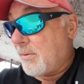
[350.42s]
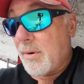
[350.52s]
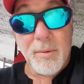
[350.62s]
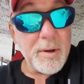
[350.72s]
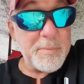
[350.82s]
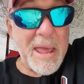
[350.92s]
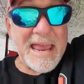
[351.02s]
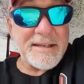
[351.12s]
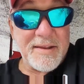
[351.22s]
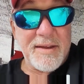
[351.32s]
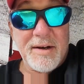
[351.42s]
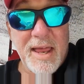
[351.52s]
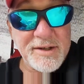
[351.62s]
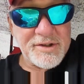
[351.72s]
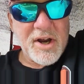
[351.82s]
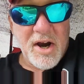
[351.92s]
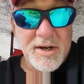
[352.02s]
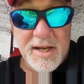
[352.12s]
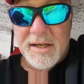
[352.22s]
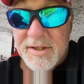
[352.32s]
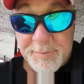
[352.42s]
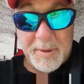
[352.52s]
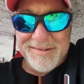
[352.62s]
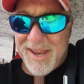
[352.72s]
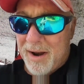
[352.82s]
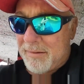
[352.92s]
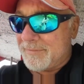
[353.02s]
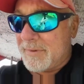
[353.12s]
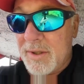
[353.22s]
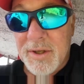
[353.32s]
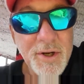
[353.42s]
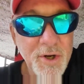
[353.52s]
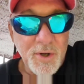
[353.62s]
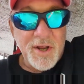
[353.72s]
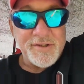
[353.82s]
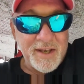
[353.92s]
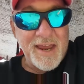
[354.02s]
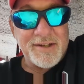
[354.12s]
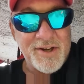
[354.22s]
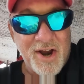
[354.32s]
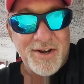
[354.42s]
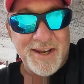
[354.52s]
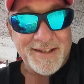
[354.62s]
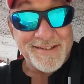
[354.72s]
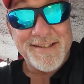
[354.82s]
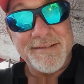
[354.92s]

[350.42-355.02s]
We weren't packed in there like sardines, but you know, who doesn't like sardines?